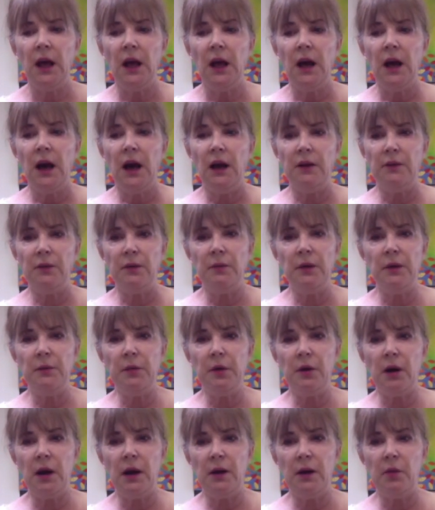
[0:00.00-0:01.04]
I
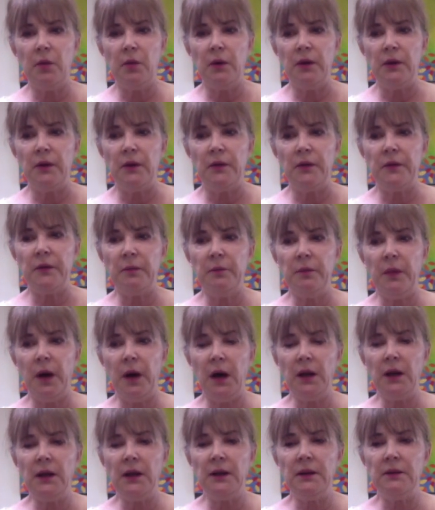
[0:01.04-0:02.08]
remember I was
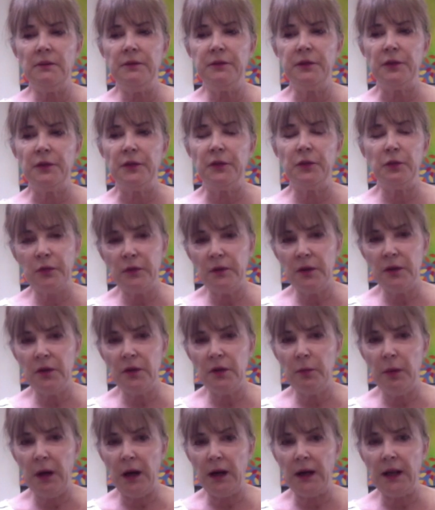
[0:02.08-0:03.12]
modeling for Susan
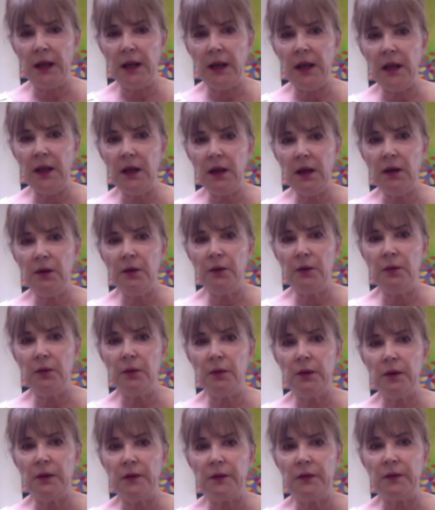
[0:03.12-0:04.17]
Kulbaki, who
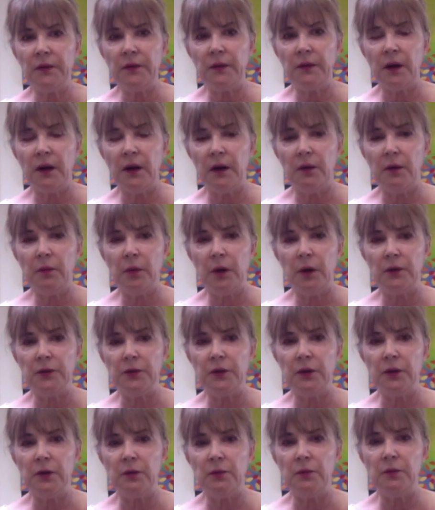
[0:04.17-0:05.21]
was a
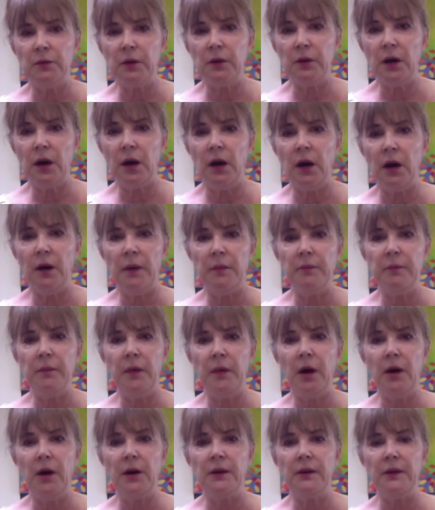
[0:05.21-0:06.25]
well-known
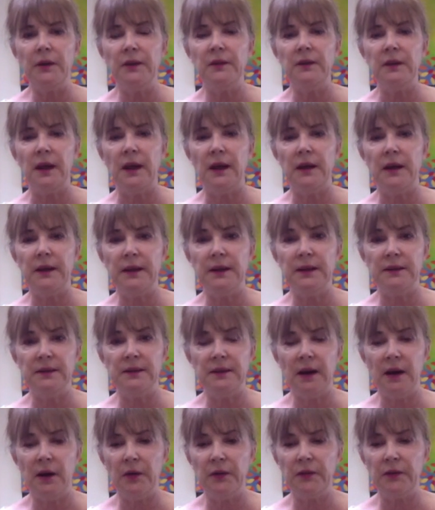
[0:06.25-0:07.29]
artist in
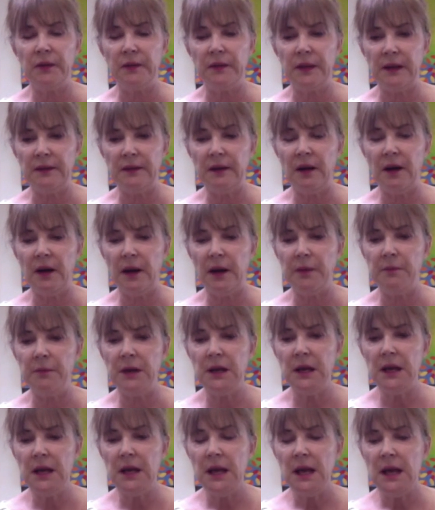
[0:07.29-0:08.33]
Taos at that time,
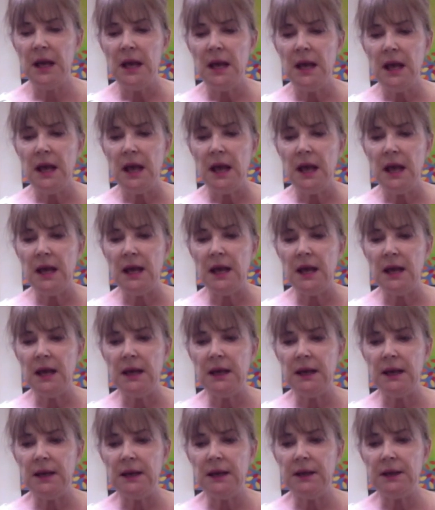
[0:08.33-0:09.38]

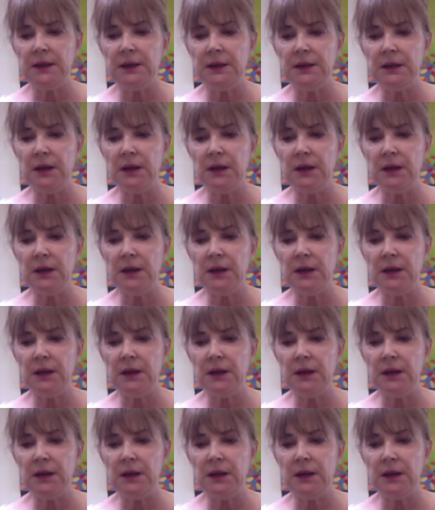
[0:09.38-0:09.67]
and